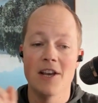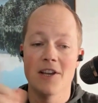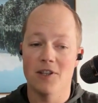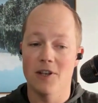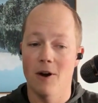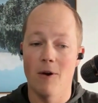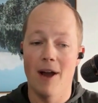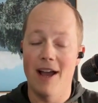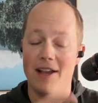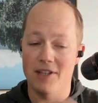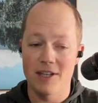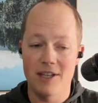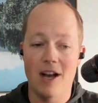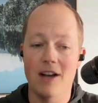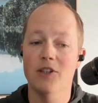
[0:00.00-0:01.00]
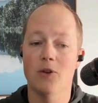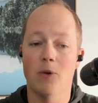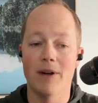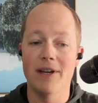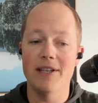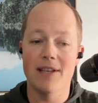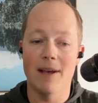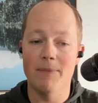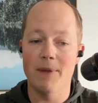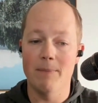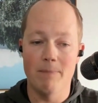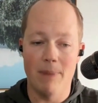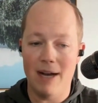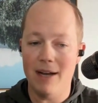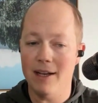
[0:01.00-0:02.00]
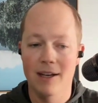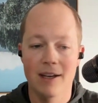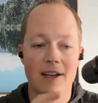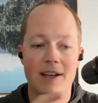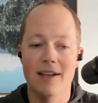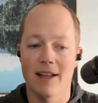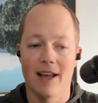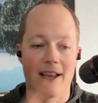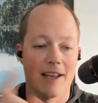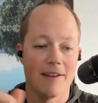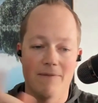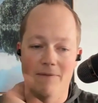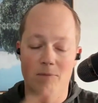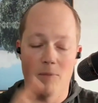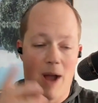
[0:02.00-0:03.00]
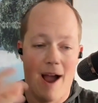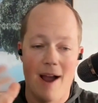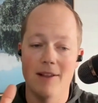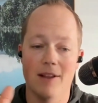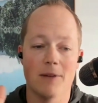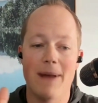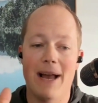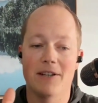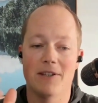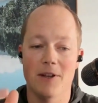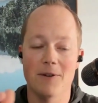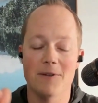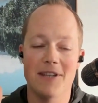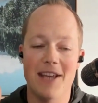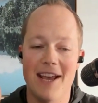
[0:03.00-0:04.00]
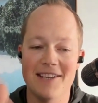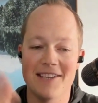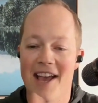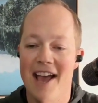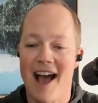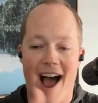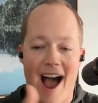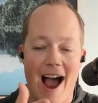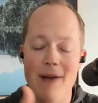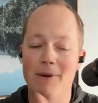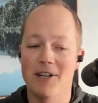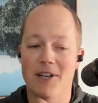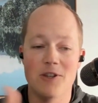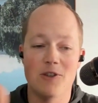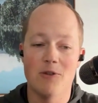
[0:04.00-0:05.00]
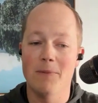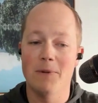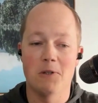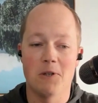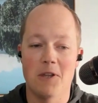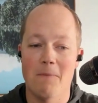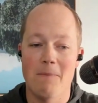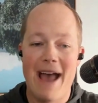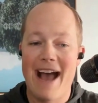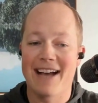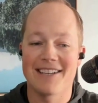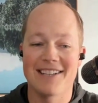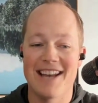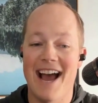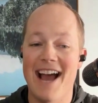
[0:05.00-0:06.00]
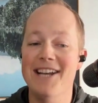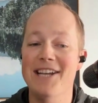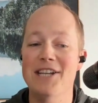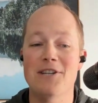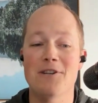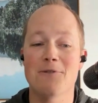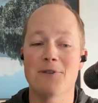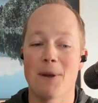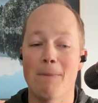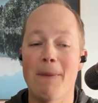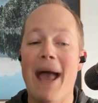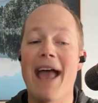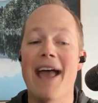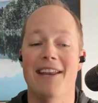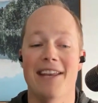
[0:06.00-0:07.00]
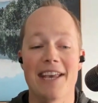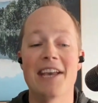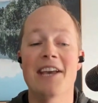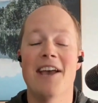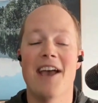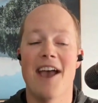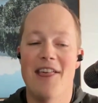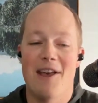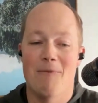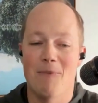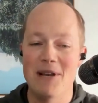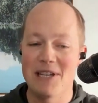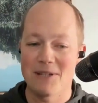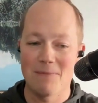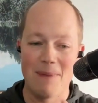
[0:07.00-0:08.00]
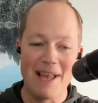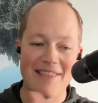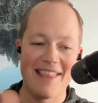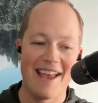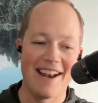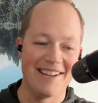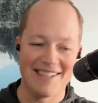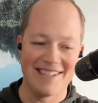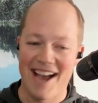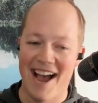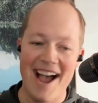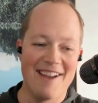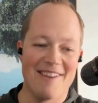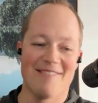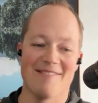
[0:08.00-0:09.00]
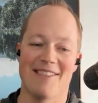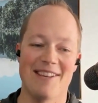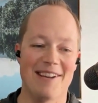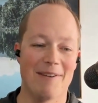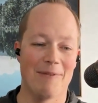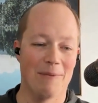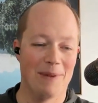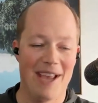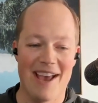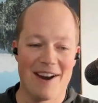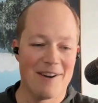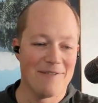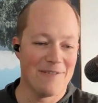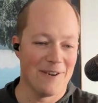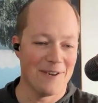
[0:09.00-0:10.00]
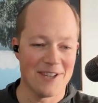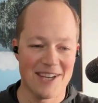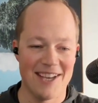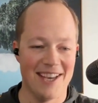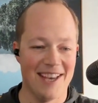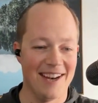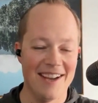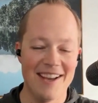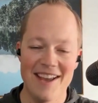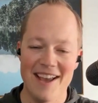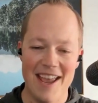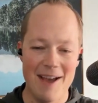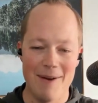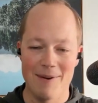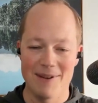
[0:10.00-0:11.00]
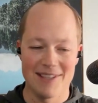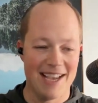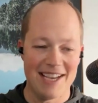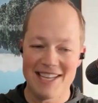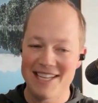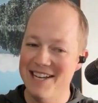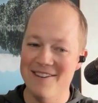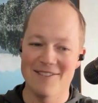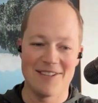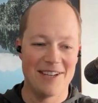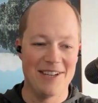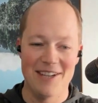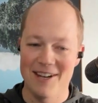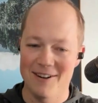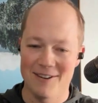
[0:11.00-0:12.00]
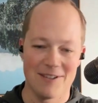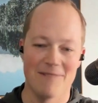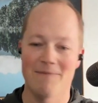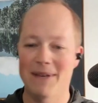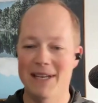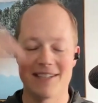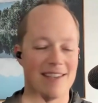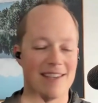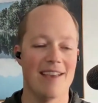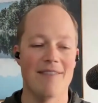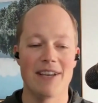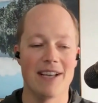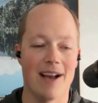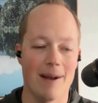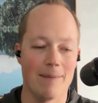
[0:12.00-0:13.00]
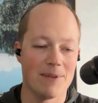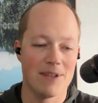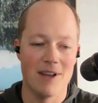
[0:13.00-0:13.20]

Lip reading: So as a young 20-something buck, like if I look back to those days, I would contribute to the max and I didn't use a penny. And then we spent that entire thing when we had our first kid. It was like years and years of me saving up.